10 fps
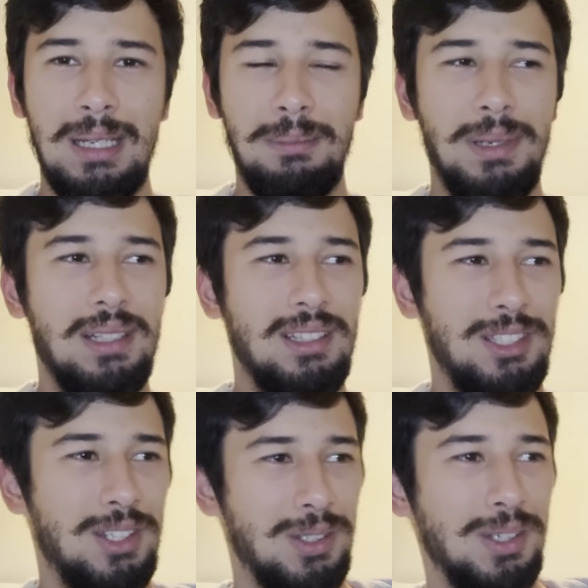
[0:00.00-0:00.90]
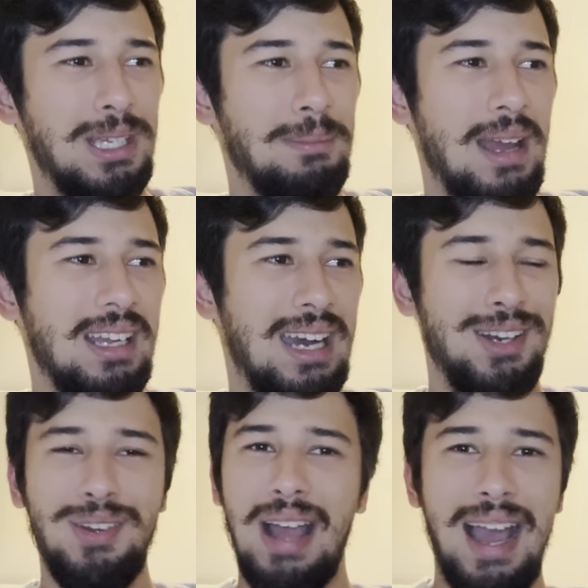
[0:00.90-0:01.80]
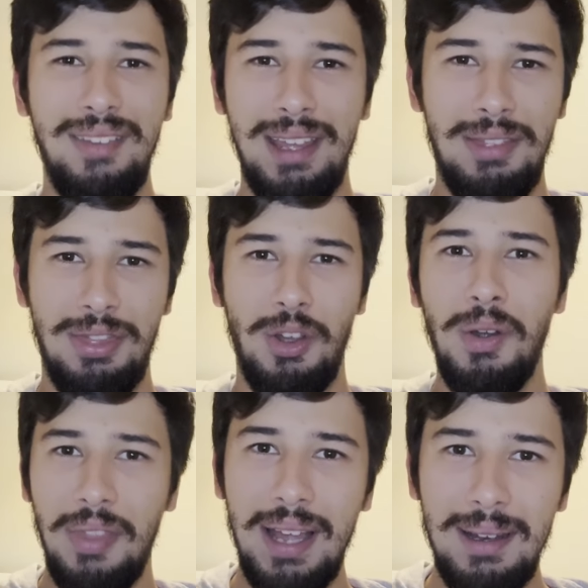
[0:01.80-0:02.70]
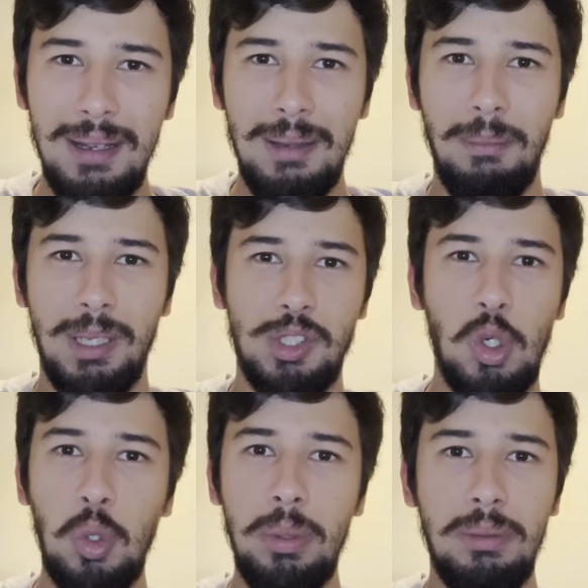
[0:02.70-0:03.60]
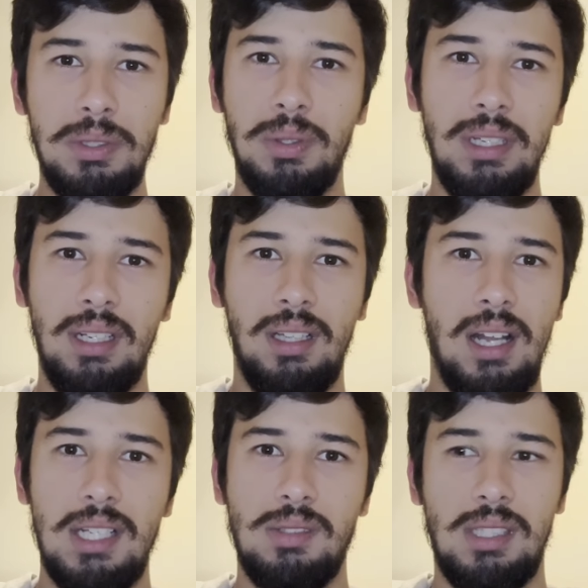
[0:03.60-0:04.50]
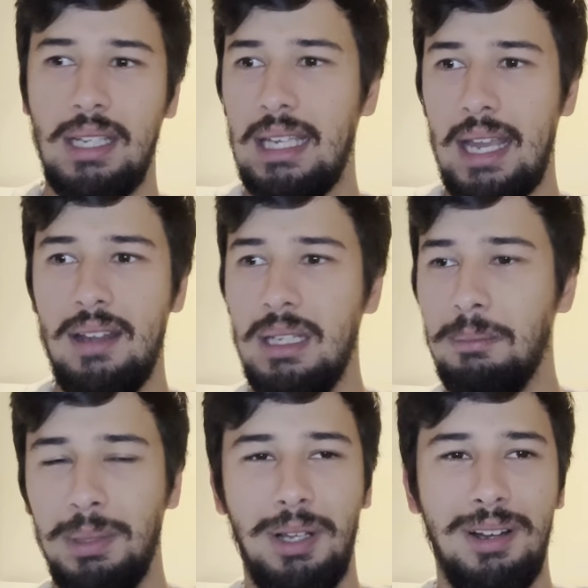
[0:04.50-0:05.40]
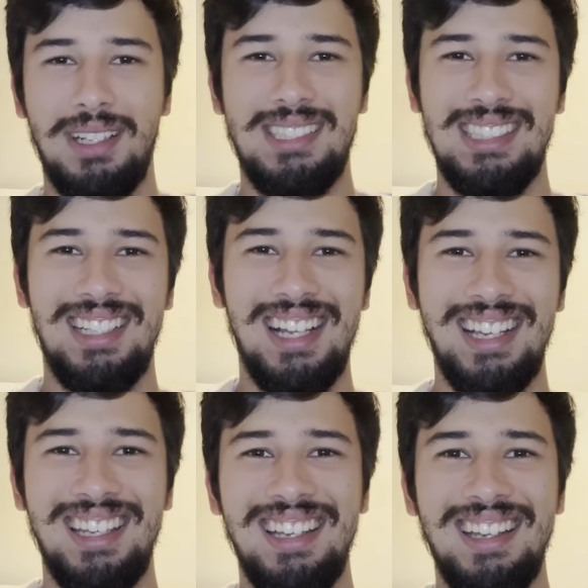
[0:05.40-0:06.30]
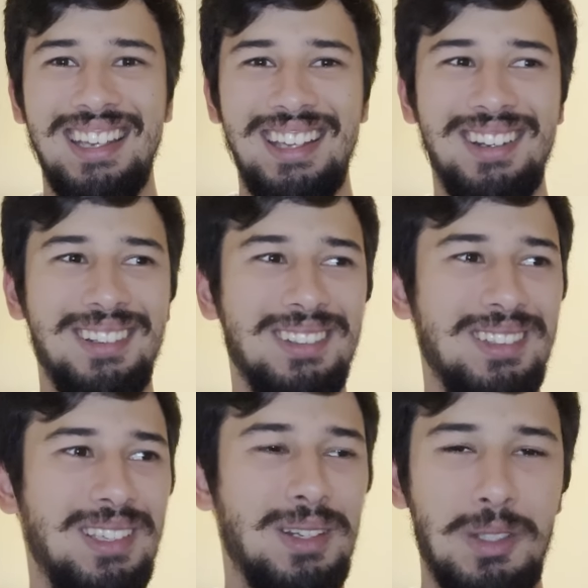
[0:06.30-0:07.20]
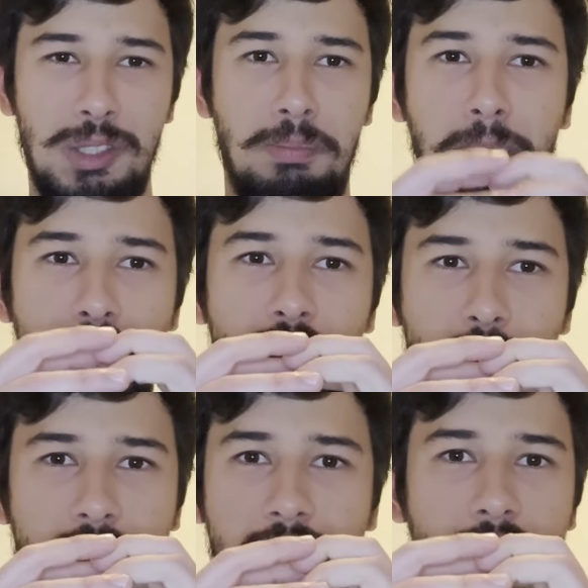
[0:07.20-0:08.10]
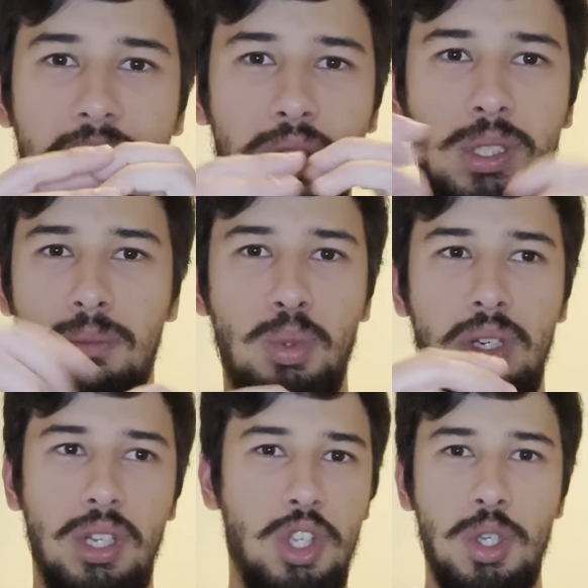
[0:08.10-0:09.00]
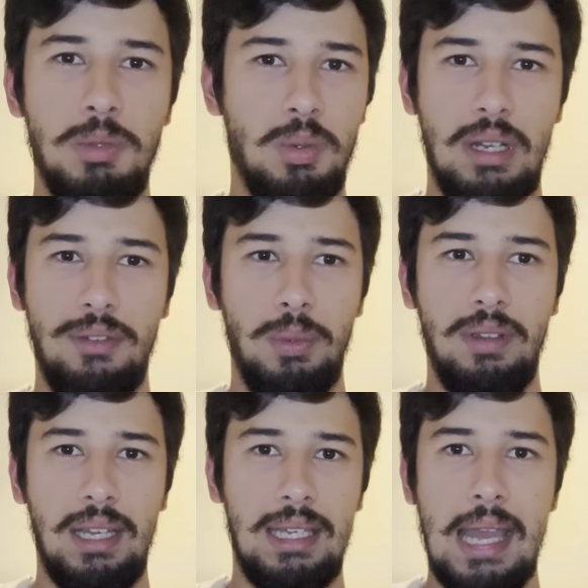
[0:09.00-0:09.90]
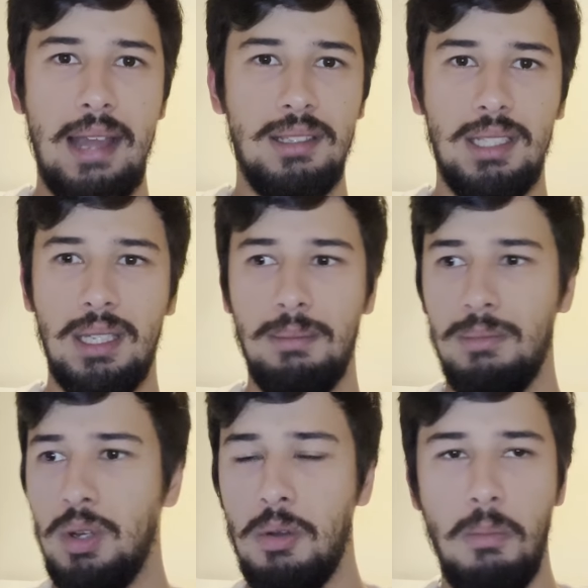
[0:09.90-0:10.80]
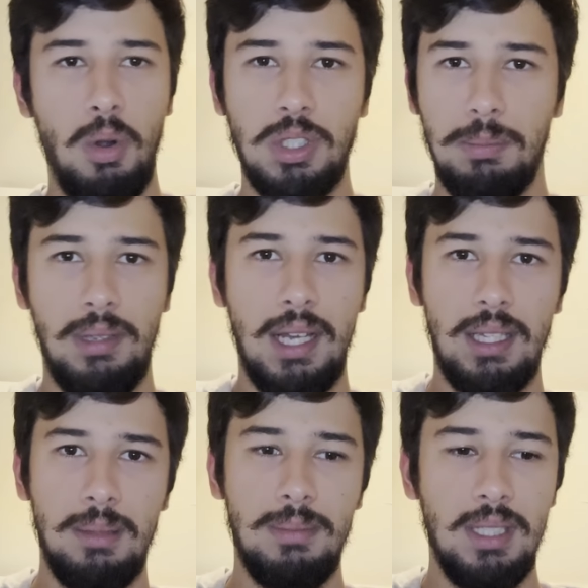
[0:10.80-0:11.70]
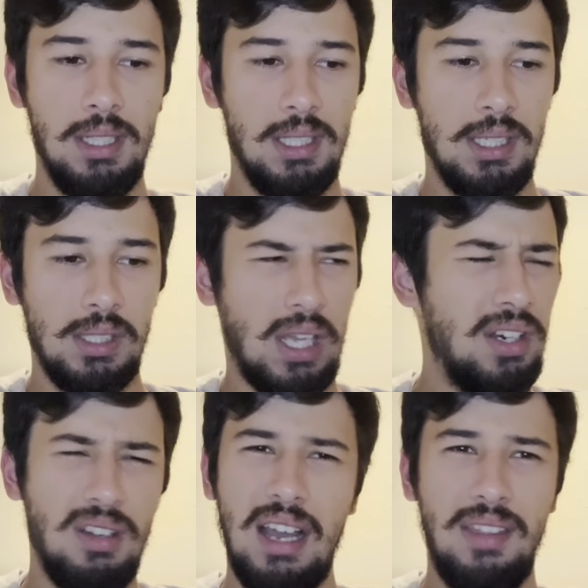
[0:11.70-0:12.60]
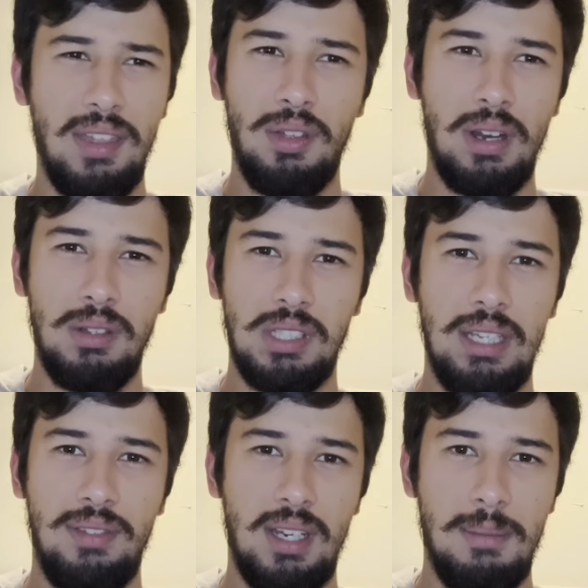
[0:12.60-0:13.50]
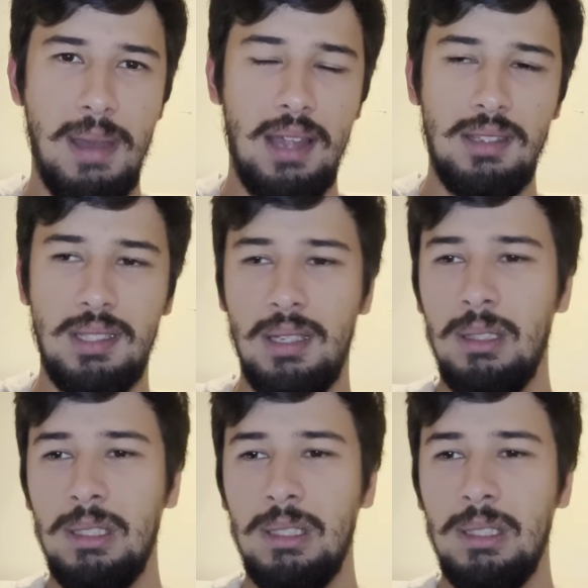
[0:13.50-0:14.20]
But, you know, looking back, I don't know how they thought that because all we were doing in class was like counting blocks and like, you know, you know, those blocks with like a hundred wooden cubes or whatever, we were like counting them, you know, multiplying them. So I don't know how they thought I was gifted at maths.